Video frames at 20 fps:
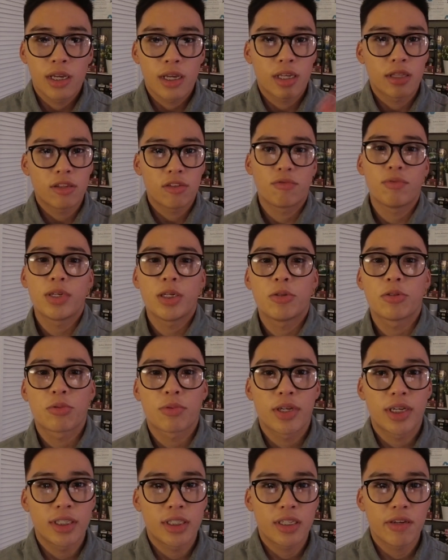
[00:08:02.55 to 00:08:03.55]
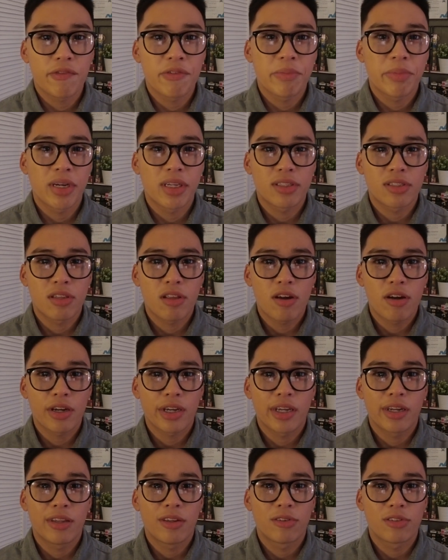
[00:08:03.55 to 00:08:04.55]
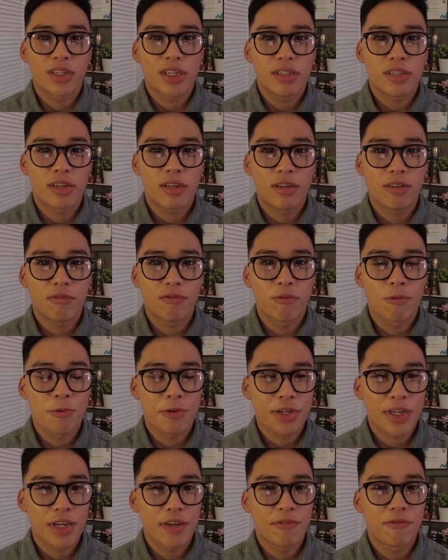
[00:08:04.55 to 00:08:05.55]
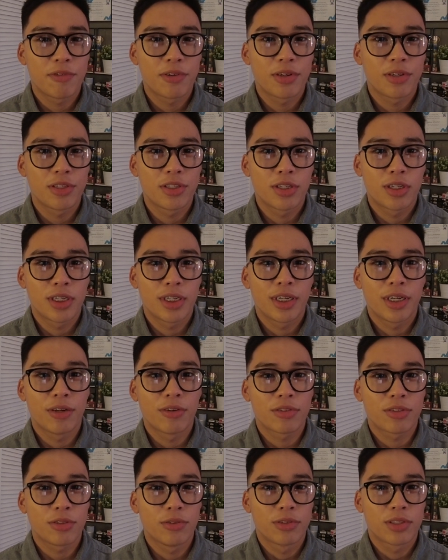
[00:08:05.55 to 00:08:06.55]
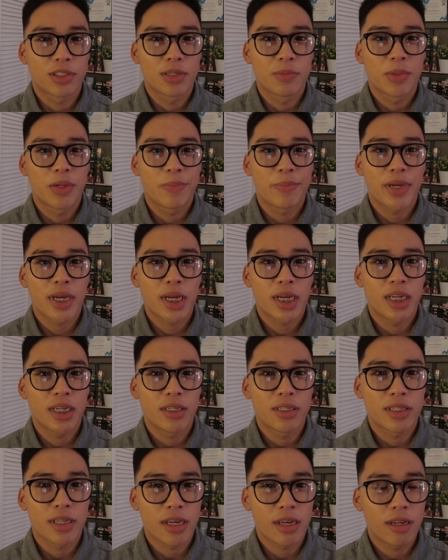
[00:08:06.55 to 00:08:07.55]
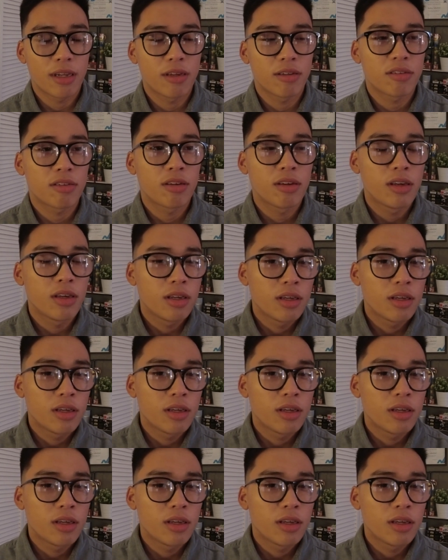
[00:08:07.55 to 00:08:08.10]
And this video is already 7 minutes long, and there's a ton of 4K footage on here, so it's going to be a pain to edit.